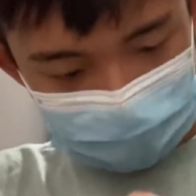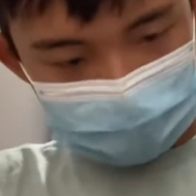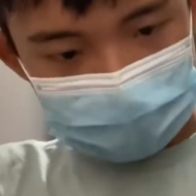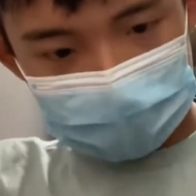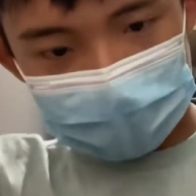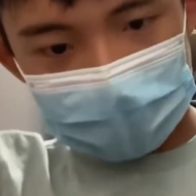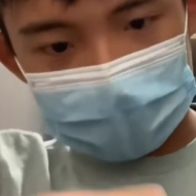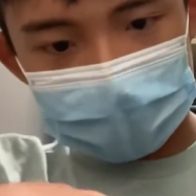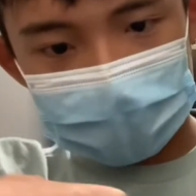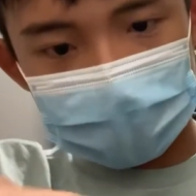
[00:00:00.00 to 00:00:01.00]
Alright.
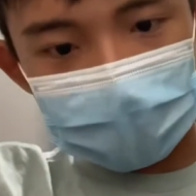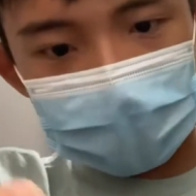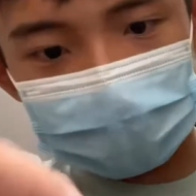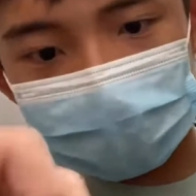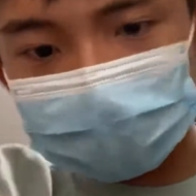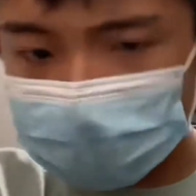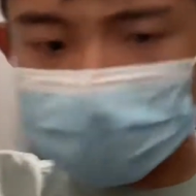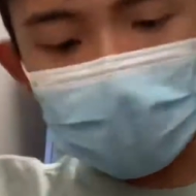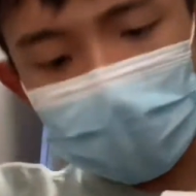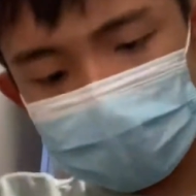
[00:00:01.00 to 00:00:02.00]
It's a little
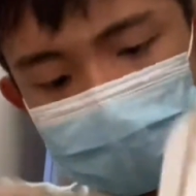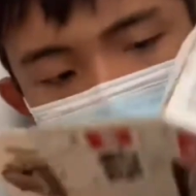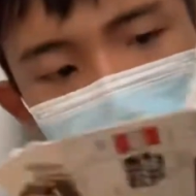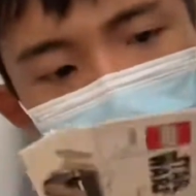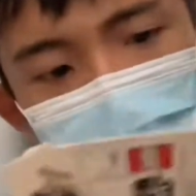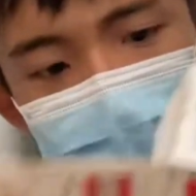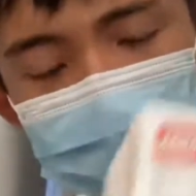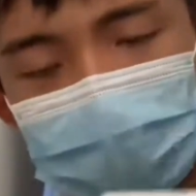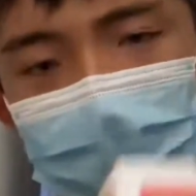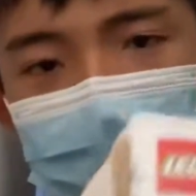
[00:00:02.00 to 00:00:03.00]
hard to open,
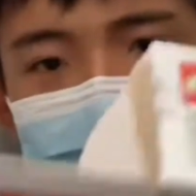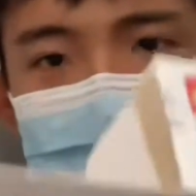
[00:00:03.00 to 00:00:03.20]
but